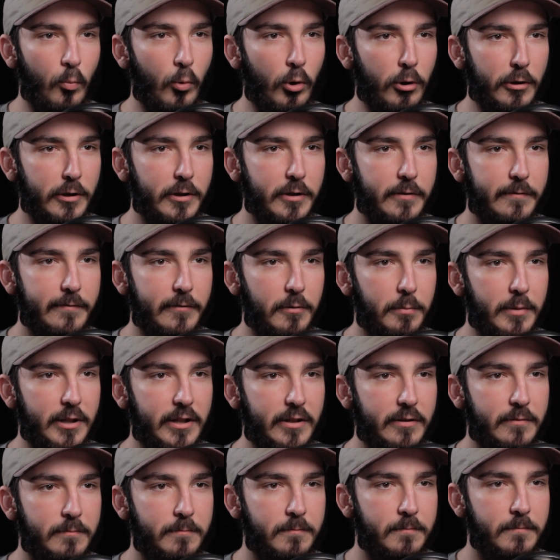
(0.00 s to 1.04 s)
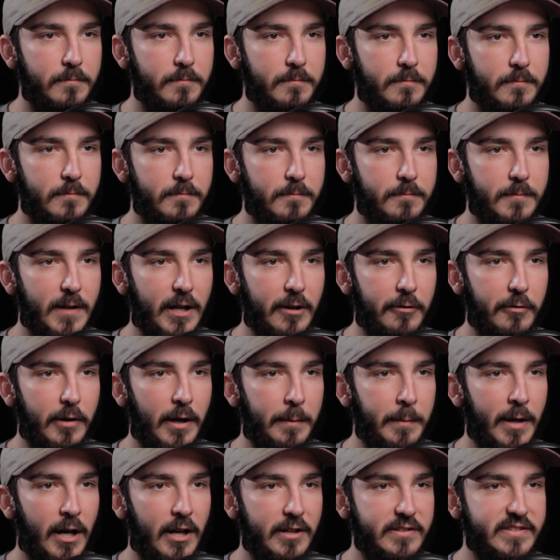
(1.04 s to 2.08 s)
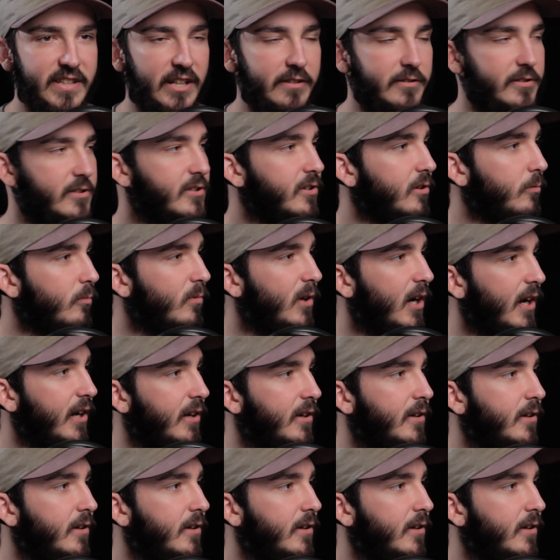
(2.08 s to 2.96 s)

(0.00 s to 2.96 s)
work for me. I'm not exactly sure why.